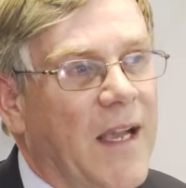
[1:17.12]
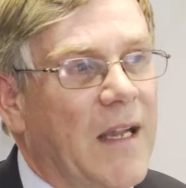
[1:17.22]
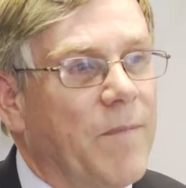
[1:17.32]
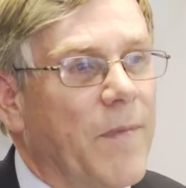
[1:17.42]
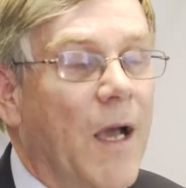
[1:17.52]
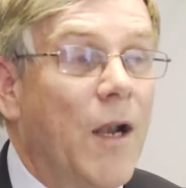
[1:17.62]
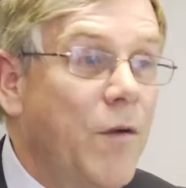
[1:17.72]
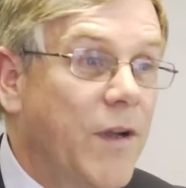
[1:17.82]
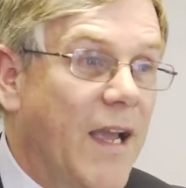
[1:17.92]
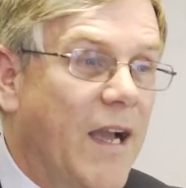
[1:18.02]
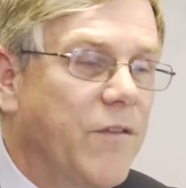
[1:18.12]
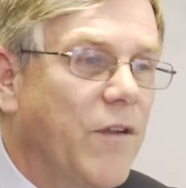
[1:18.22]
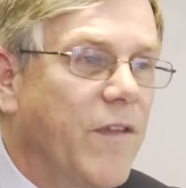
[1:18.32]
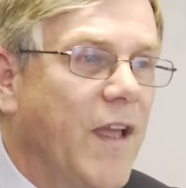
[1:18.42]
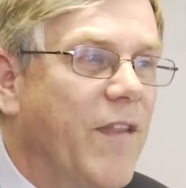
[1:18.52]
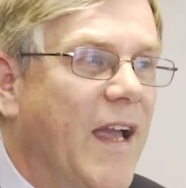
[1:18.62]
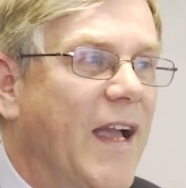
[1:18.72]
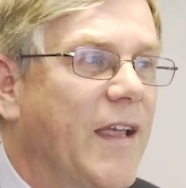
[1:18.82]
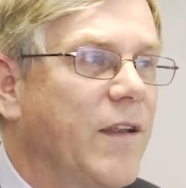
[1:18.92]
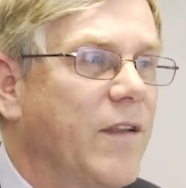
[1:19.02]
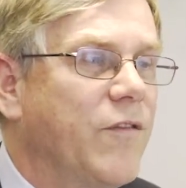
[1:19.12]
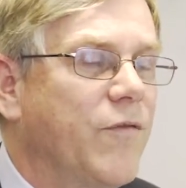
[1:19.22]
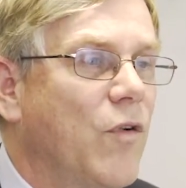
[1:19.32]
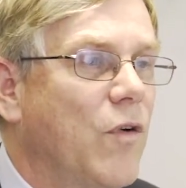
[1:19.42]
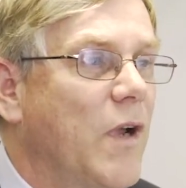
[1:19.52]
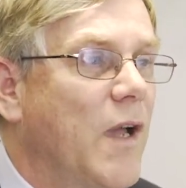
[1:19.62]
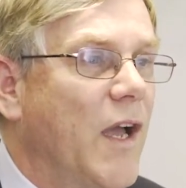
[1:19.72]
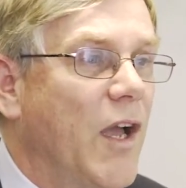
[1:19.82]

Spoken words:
A loan account, on the other hand, is for